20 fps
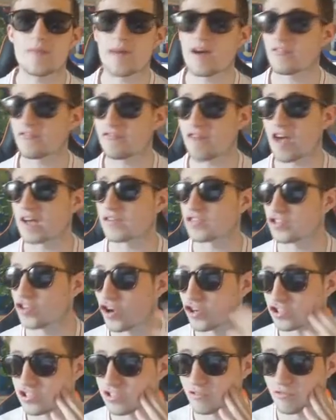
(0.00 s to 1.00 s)
had about five
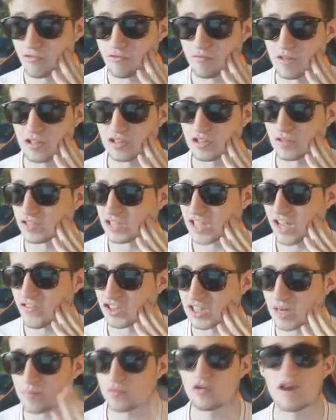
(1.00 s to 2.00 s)
shots from
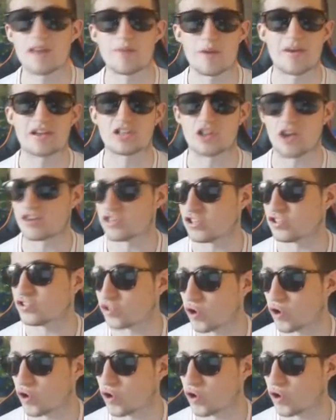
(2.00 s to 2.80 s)
Milinkovic-Savic. I'm trying my best to actually